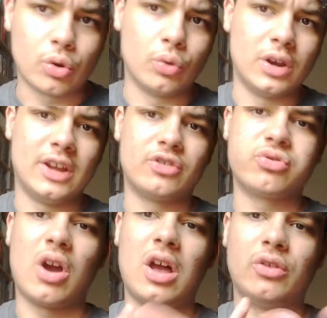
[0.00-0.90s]
Gauntlet,
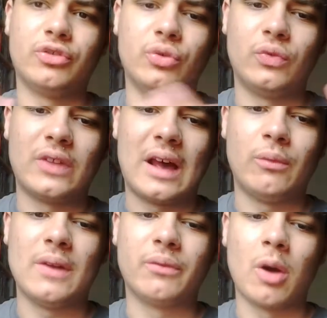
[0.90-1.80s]
Trials, and all of that,
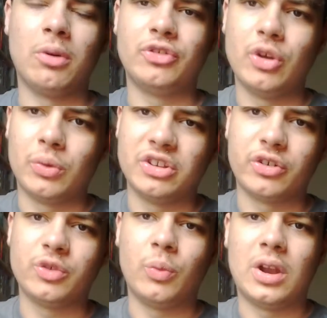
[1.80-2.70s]
with robots that were in
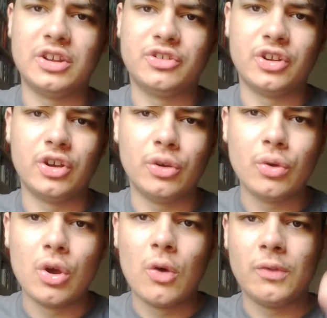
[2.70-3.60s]
Series 1 and
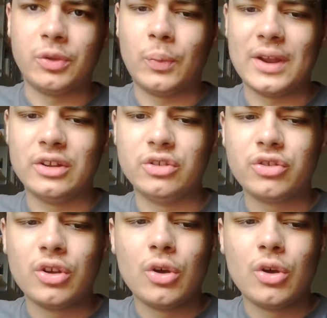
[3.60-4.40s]
2, with the winners